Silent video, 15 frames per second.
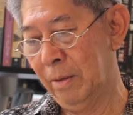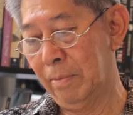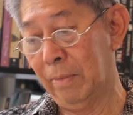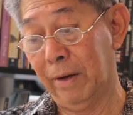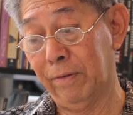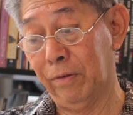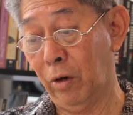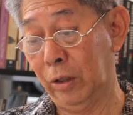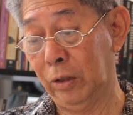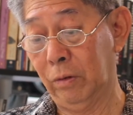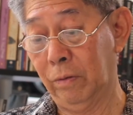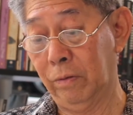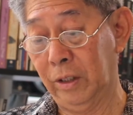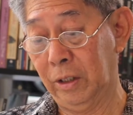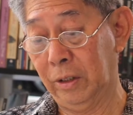my voice
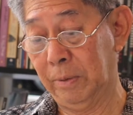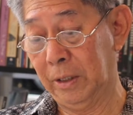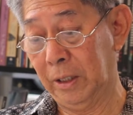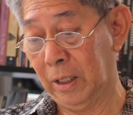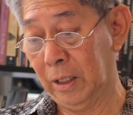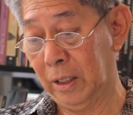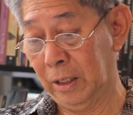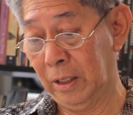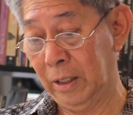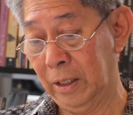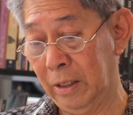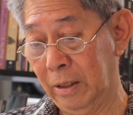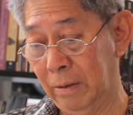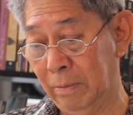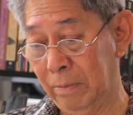with this particular
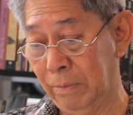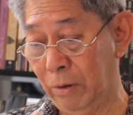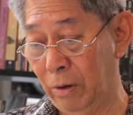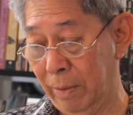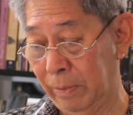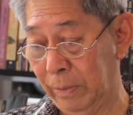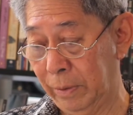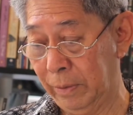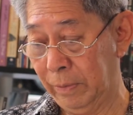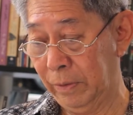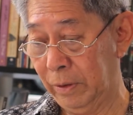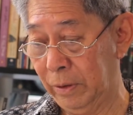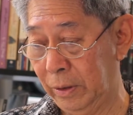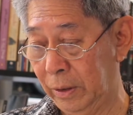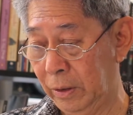poem.
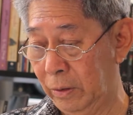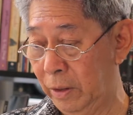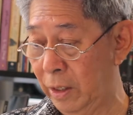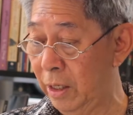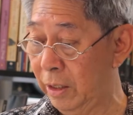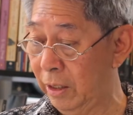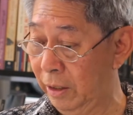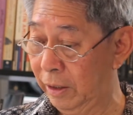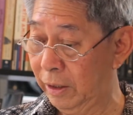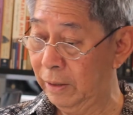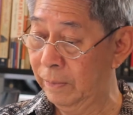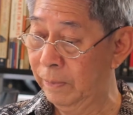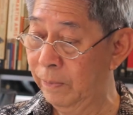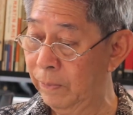So here it is.